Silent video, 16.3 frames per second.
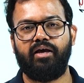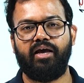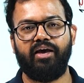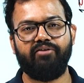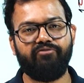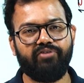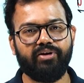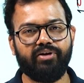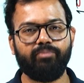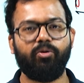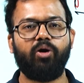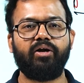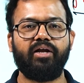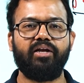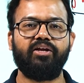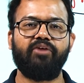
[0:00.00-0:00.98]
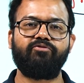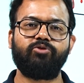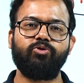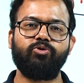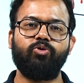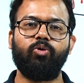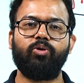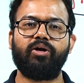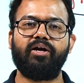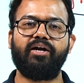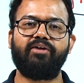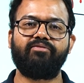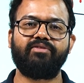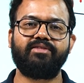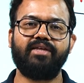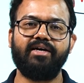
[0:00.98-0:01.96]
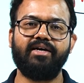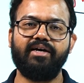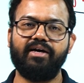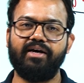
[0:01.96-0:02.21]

every model you have to correlate with the